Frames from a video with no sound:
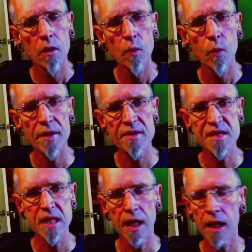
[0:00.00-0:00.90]
with
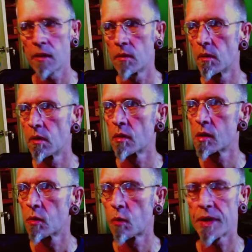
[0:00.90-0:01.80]
seeing
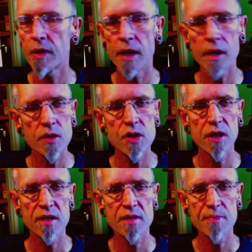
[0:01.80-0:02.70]
where your energy
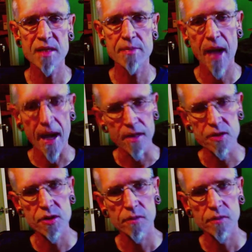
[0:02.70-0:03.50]
is mismatched